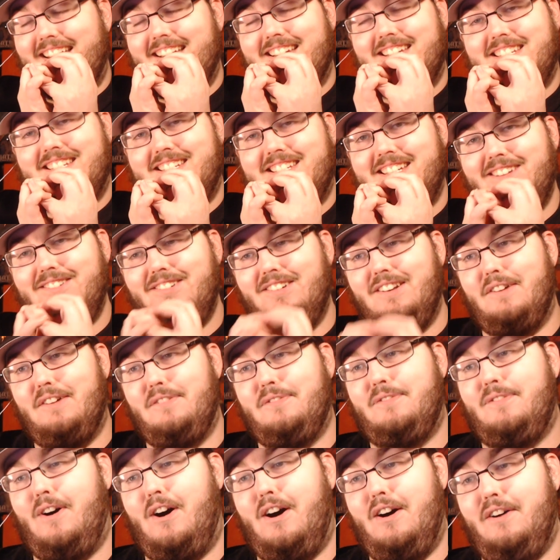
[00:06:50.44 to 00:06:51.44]
Is she gonna
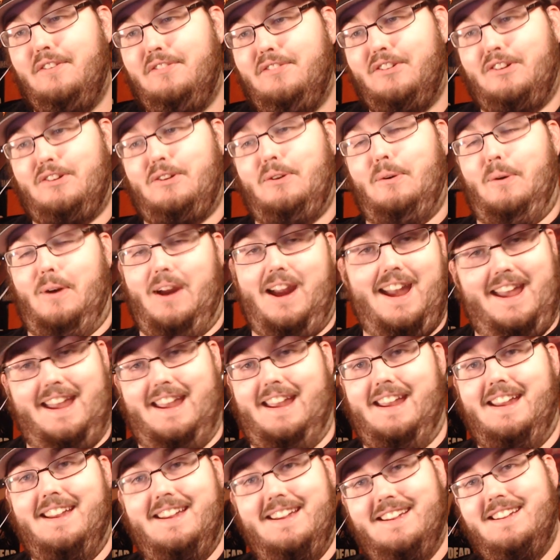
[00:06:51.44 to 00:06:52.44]
fall for
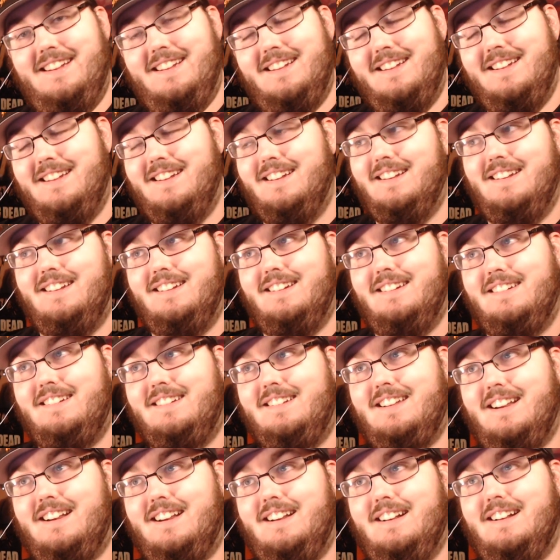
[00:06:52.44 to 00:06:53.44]
Gray?
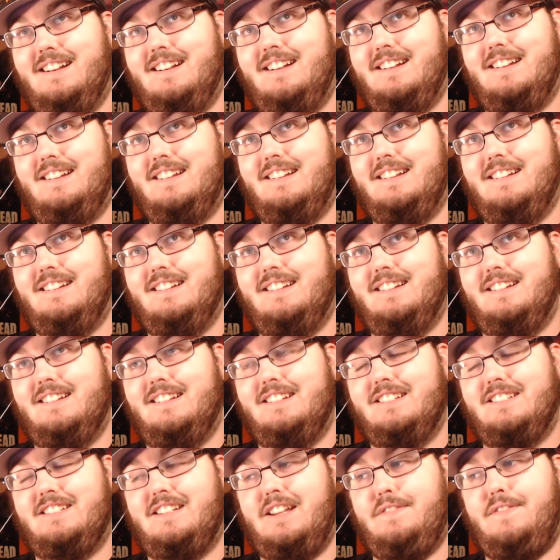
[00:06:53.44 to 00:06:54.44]

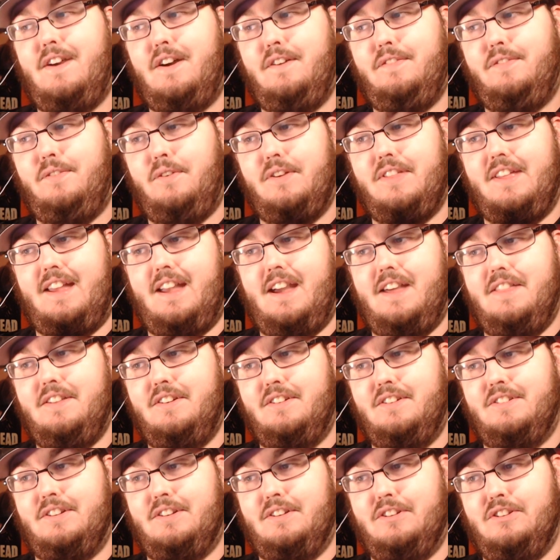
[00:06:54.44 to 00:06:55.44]
Cause she fell for the
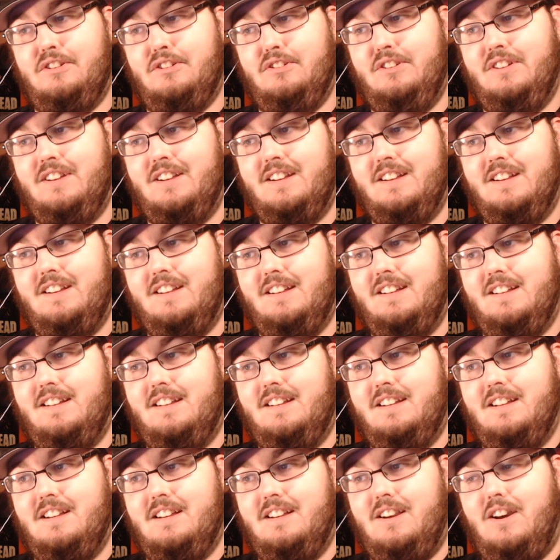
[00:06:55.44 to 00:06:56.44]
other dude.
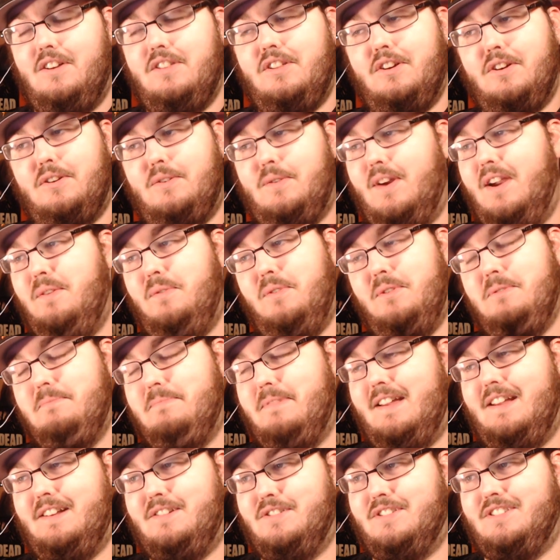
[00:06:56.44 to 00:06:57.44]
Although Gray would
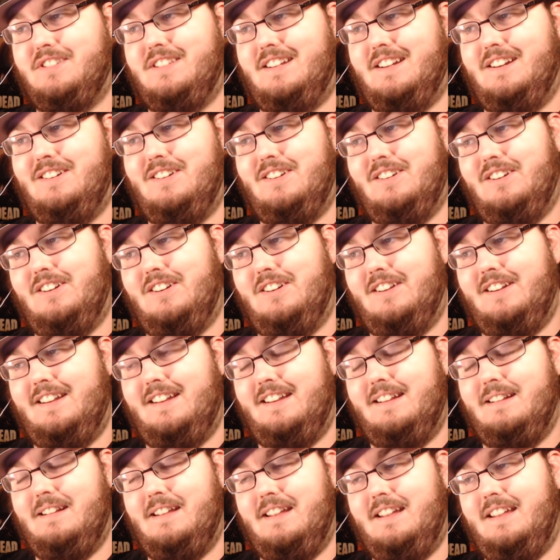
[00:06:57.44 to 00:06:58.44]
be interested in her.
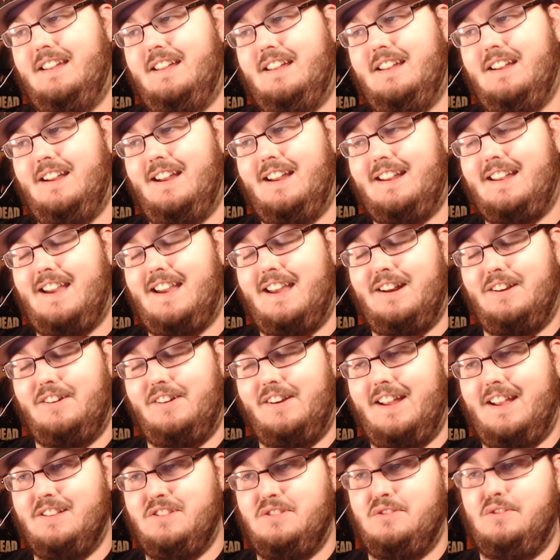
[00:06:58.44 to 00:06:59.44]
He kinda
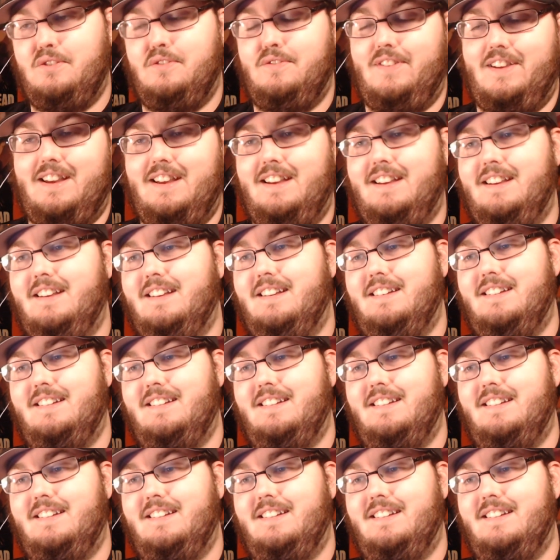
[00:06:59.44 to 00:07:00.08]
already has Juvia.